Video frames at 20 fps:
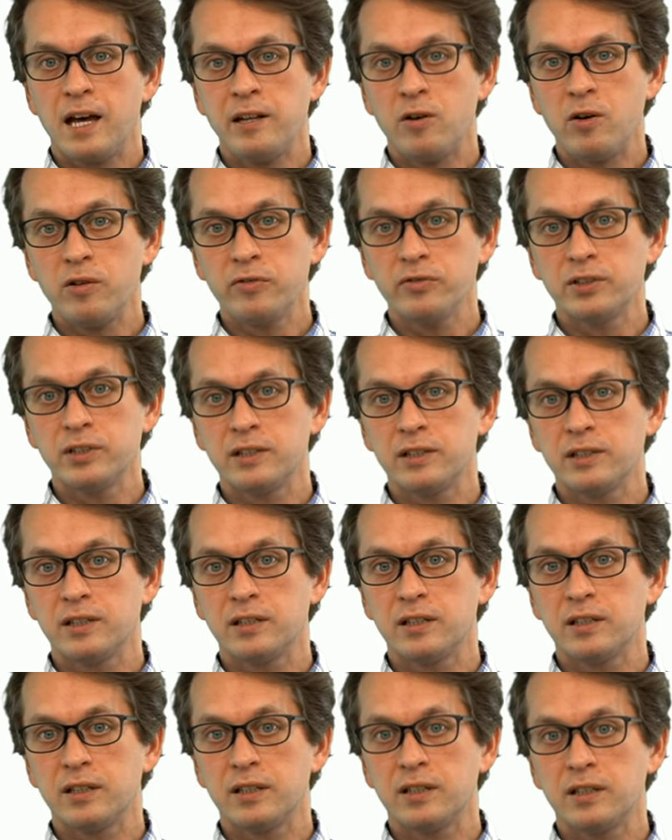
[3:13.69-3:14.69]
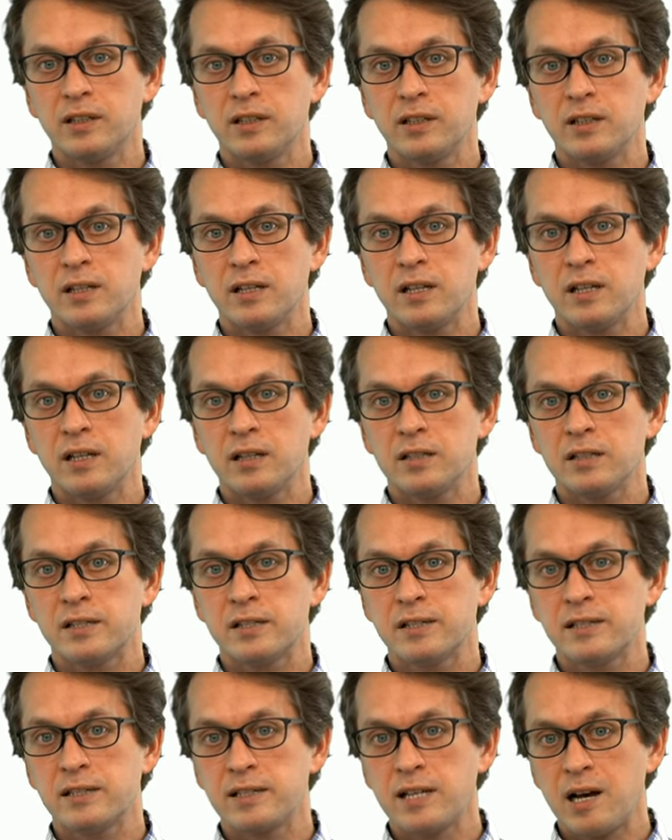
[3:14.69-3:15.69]
And often,
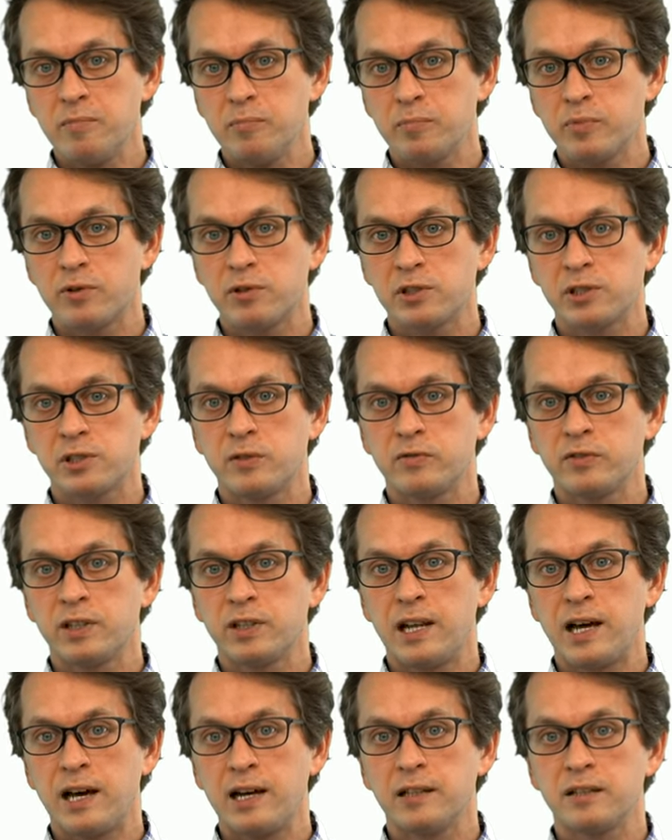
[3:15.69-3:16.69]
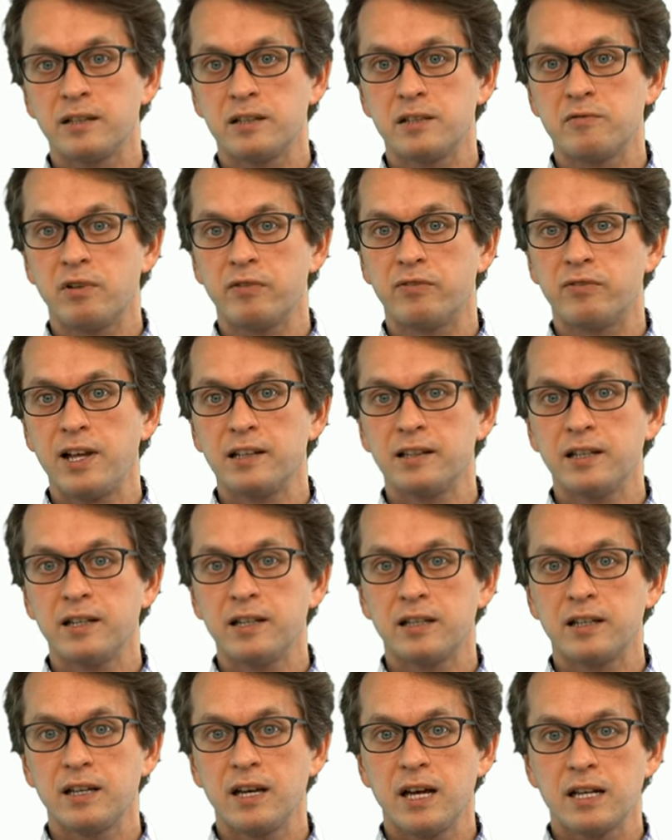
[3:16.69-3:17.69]
some portion of the light is
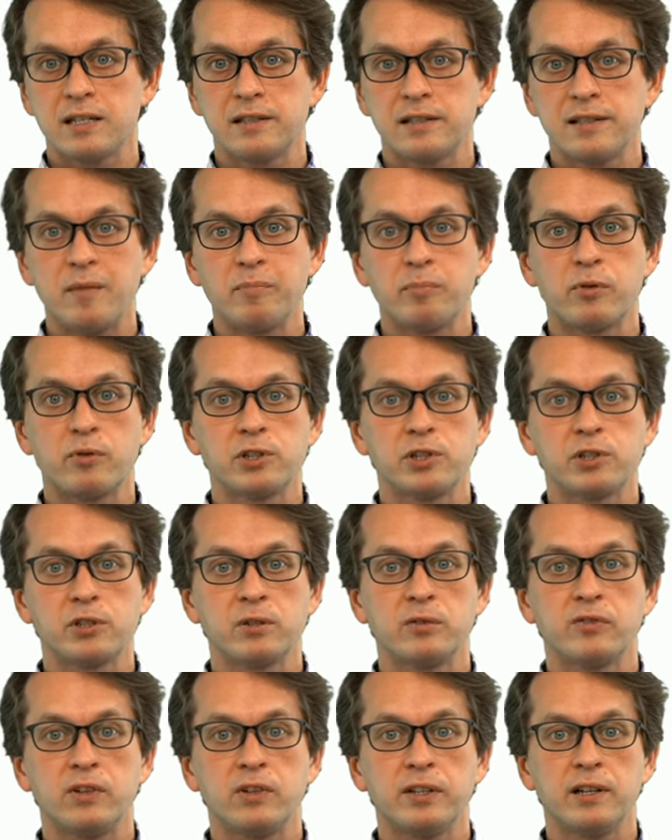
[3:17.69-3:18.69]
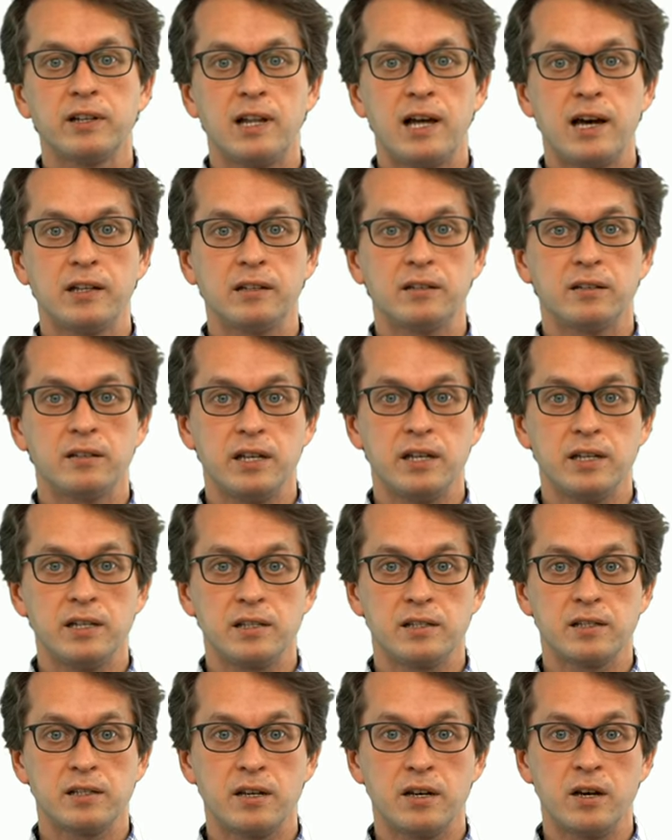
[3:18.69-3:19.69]
reflected, some portion of the light
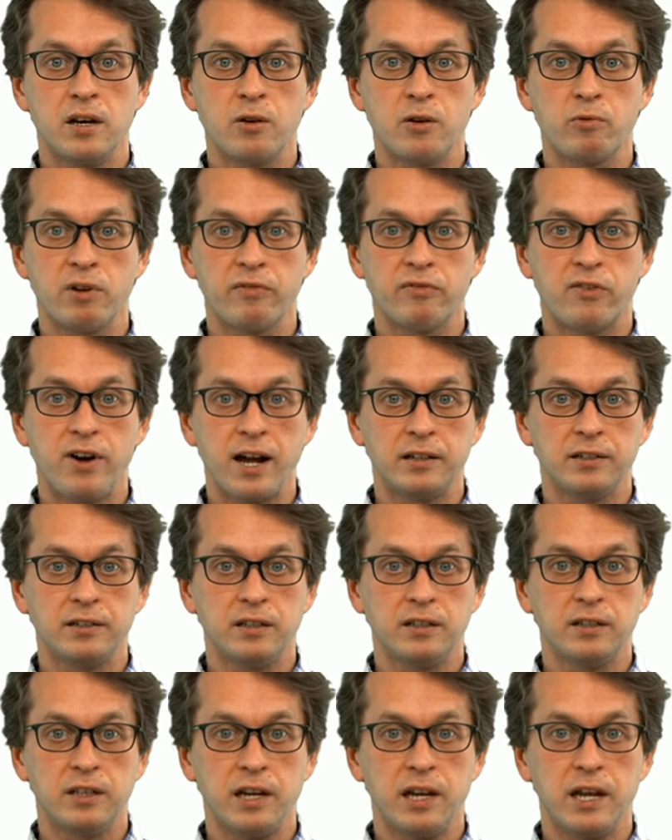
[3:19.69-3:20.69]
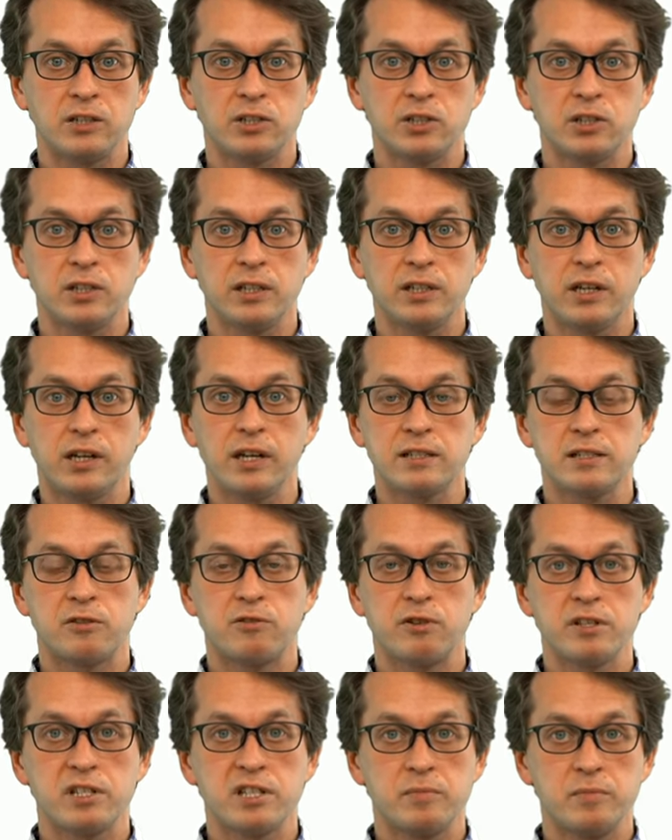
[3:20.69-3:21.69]
is uh, refracted, and actually it gets
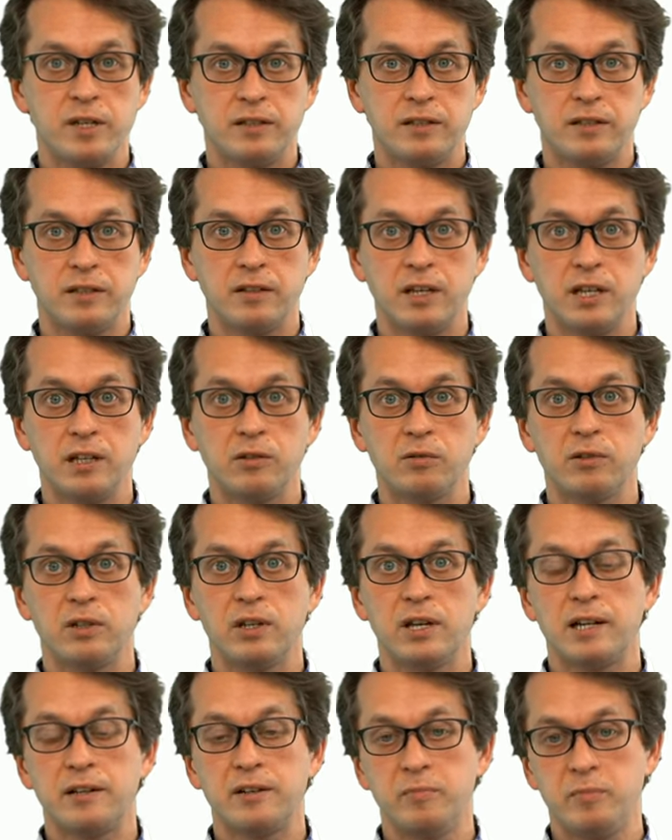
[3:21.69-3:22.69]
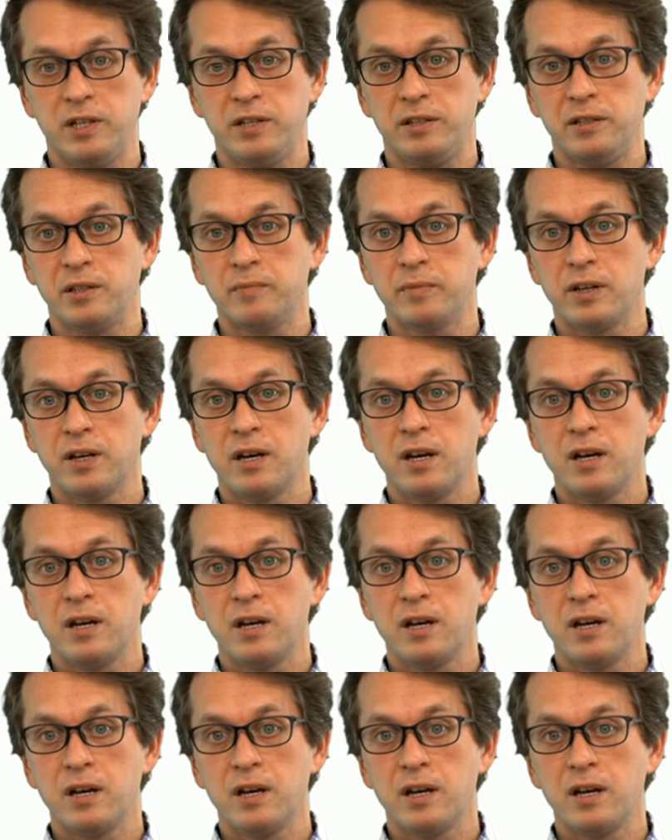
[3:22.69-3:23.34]
transmitted into the other medium